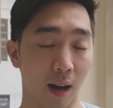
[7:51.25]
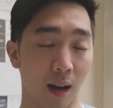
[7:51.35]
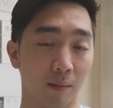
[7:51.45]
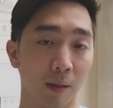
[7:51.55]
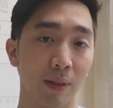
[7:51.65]

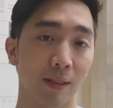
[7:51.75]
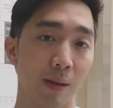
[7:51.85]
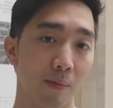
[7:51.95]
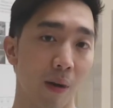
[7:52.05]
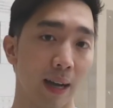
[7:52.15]
Some things to
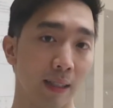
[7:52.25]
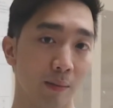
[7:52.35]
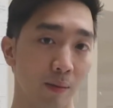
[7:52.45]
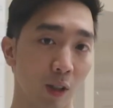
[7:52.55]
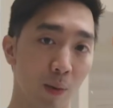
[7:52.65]
keep in mind,
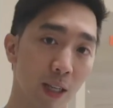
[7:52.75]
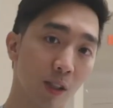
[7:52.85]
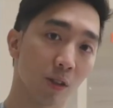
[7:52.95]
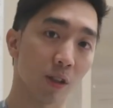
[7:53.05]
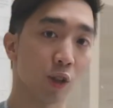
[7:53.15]
sometimes these
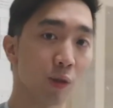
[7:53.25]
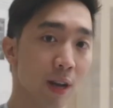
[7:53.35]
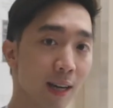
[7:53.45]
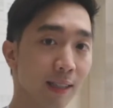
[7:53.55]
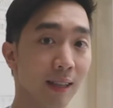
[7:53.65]
patients are
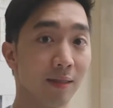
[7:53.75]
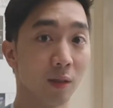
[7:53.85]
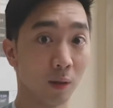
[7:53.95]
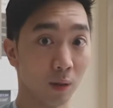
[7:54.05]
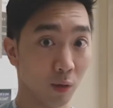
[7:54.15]
triaged at
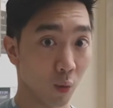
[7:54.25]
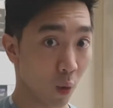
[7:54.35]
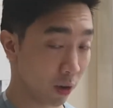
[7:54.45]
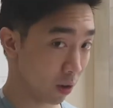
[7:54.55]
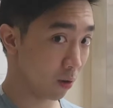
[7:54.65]
level
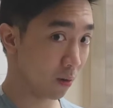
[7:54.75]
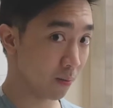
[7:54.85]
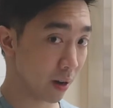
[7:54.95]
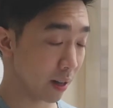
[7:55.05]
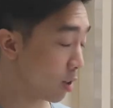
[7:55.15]
2,
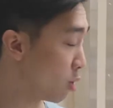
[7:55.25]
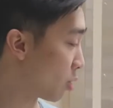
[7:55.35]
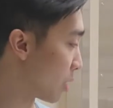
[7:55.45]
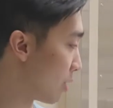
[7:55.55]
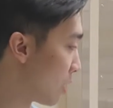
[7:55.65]
but
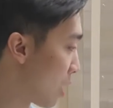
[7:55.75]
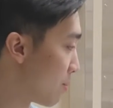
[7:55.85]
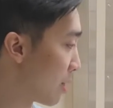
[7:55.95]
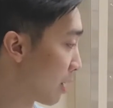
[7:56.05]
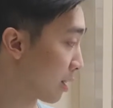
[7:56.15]
usually you
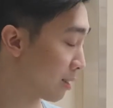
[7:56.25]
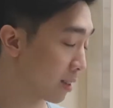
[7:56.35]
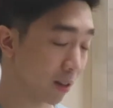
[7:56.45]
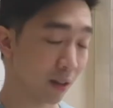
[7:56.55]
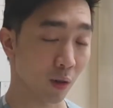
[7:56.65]
come in, they look
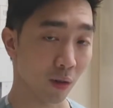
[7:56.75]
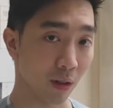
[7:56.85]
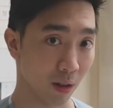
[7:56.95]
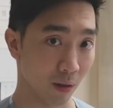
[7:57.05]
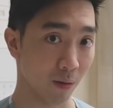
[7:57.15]
sicker than
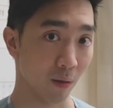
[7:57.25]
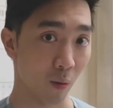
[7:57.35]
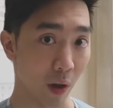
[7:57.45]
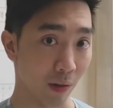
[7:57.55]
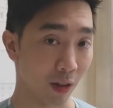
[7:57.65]

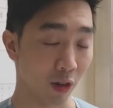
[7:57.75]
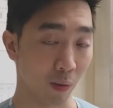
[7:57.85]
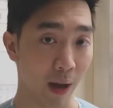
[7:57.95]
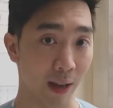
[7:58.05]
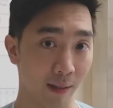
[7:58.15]
what you
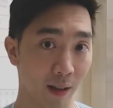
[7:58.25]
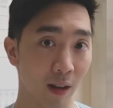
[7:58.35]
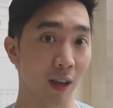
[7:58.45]
anticipate.